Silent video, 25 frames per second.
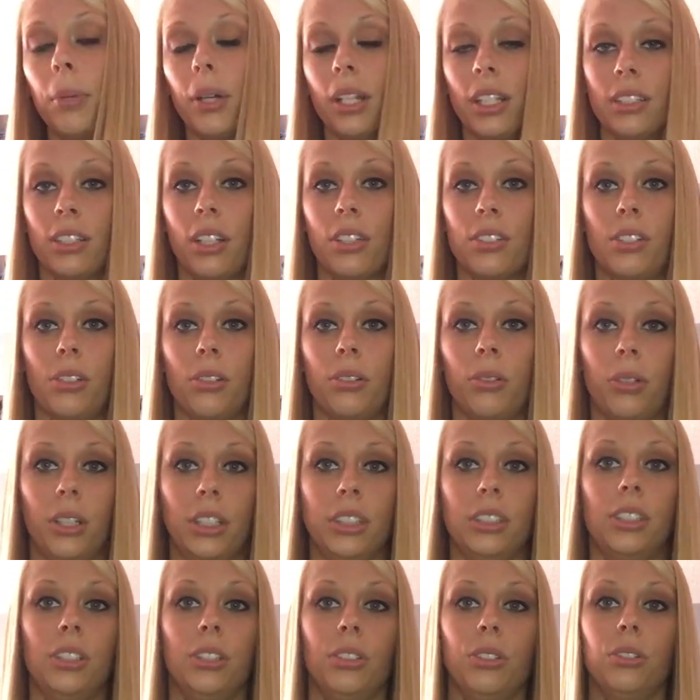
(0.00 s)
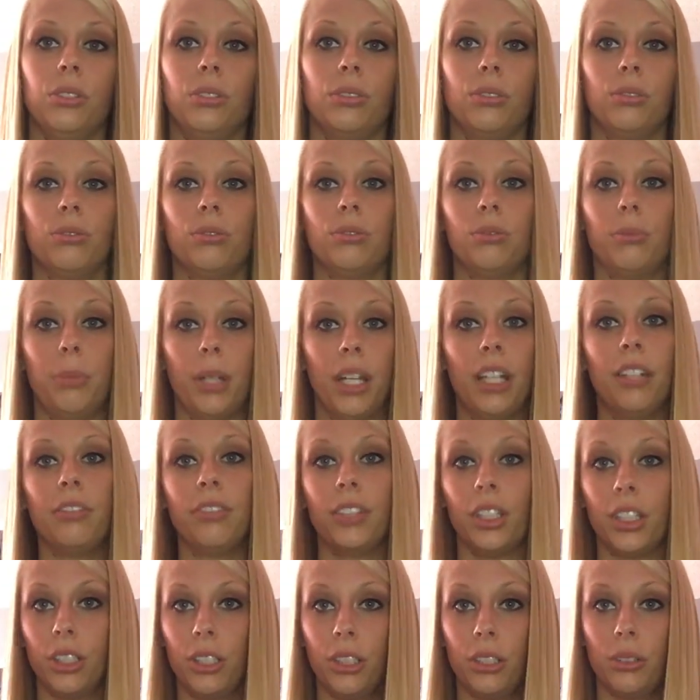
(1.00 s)
But it's also going to
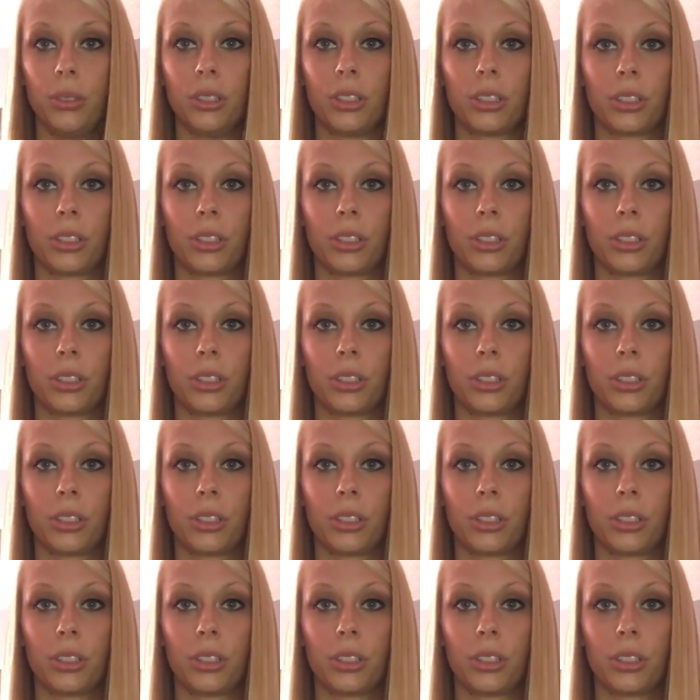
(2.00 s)
benefit you.